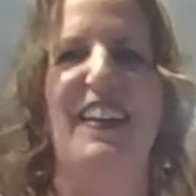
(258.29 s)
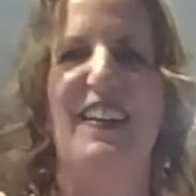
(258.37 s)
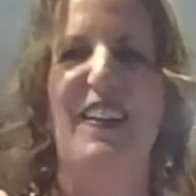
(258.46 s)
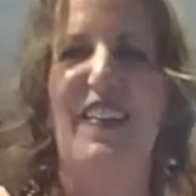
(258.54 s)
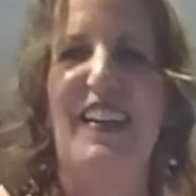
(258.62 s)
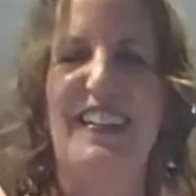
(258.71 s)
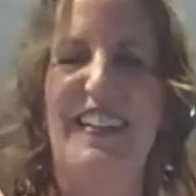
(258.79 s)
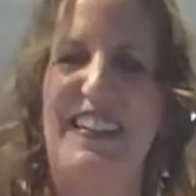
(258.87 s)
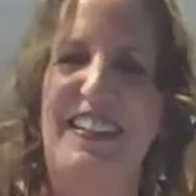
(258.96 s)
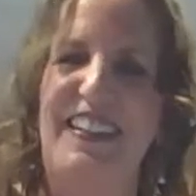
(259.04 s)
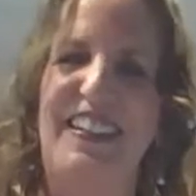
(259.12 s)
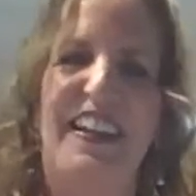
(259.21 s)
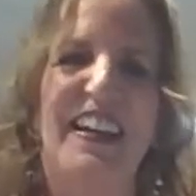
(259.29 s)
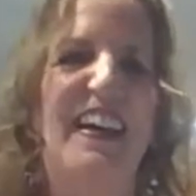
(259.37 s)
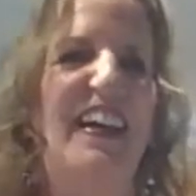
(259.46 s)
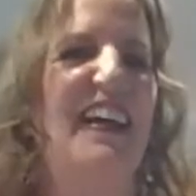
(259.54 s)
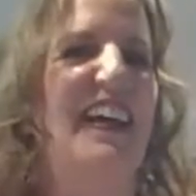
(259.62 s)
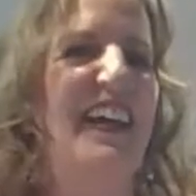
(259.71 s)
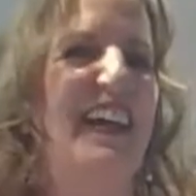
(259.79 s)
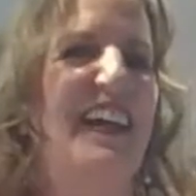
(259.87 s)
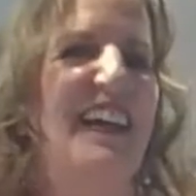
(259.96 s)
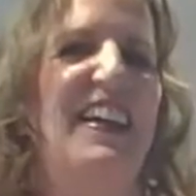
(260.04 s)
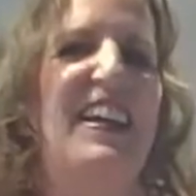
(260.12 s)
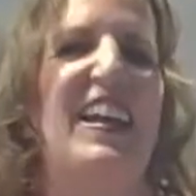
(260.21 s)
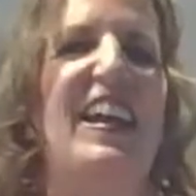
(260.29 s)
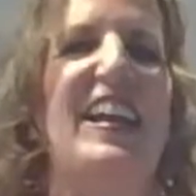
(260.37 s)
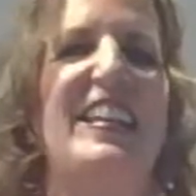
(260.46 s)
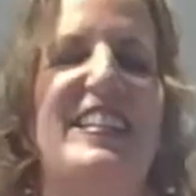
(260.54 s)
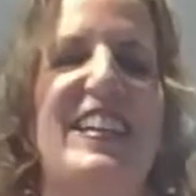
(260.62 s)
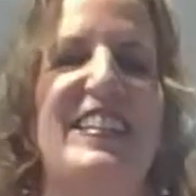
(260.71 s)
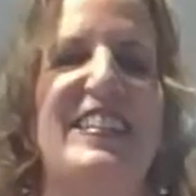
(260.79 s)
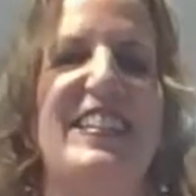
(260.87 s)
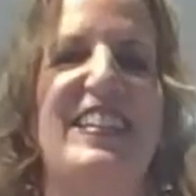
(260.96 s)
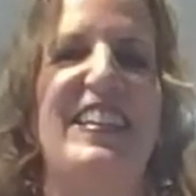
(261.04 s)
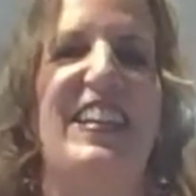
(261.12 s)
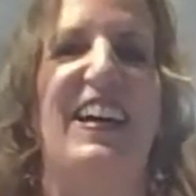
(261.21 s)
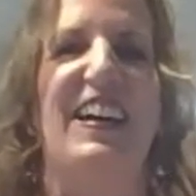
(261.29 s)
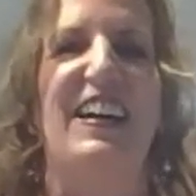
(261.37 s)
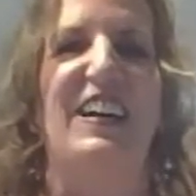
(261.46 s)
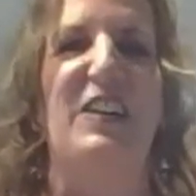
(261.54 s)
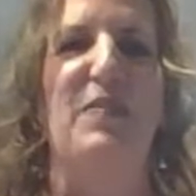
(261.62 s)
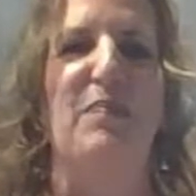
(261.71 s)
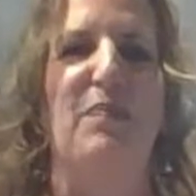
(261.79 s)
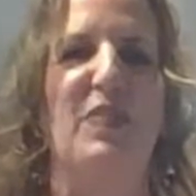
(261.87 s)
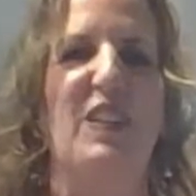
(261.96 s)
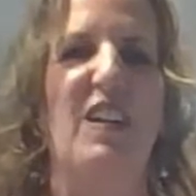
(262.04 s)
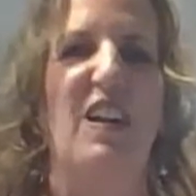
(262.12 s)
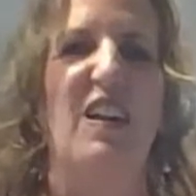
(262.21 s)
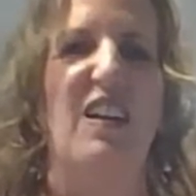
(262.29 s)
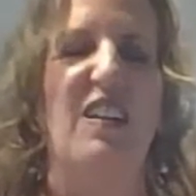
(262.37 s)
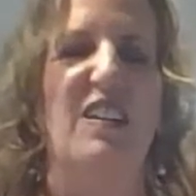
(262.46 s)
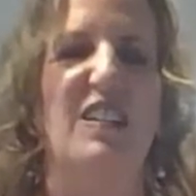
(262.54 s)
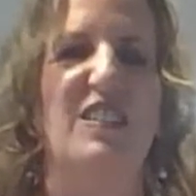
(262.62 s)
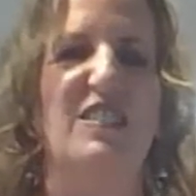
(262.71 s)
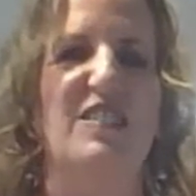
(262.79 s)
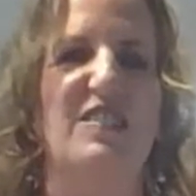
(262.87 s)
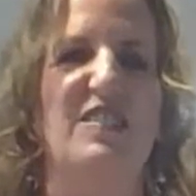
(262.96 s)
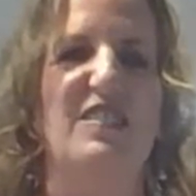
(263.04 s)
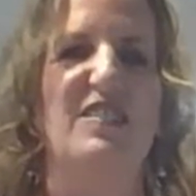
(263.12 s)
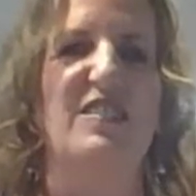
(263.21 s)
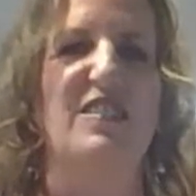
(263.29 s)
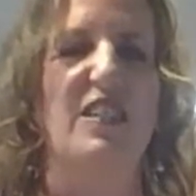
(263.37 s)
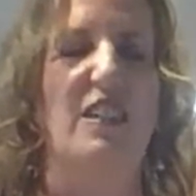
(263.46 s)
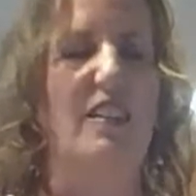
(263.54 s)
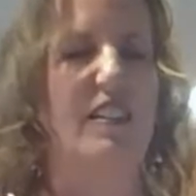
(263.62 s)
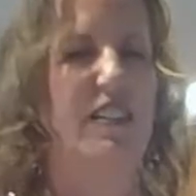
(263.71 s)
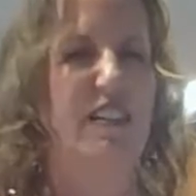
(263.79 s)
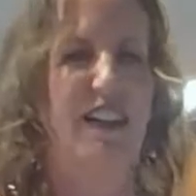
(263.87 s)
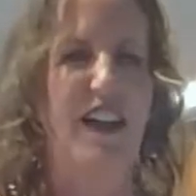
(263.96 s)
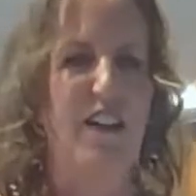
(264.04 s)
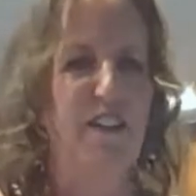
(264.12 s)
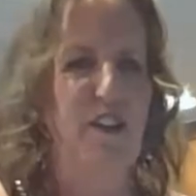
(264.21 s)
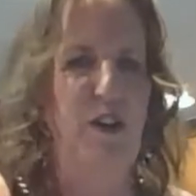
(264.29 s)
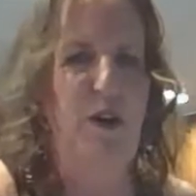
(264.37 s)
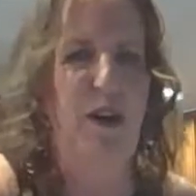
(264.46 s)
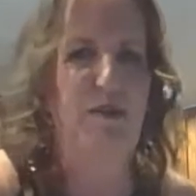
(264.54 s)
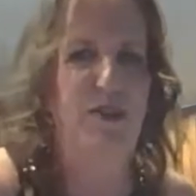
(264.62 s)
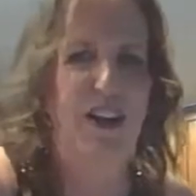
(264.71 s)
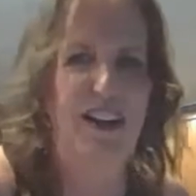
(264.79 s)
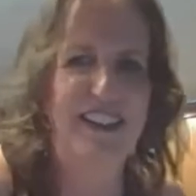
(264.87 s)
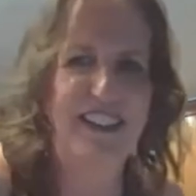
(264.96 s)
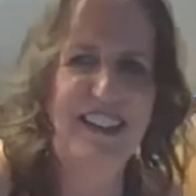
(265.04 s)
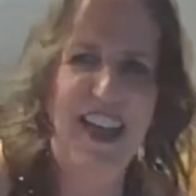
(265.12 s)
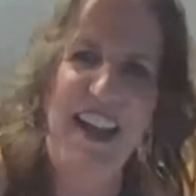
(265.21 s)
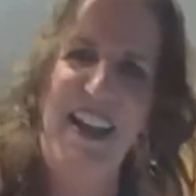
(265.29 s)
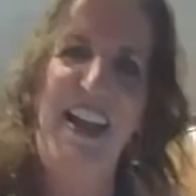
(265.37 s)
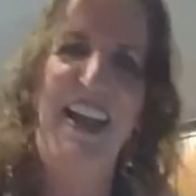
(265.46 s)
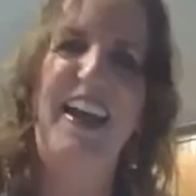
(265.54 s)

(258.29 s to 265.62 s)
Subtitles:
No, I didn't. It doesn't, I don't even know what I'm trying to say.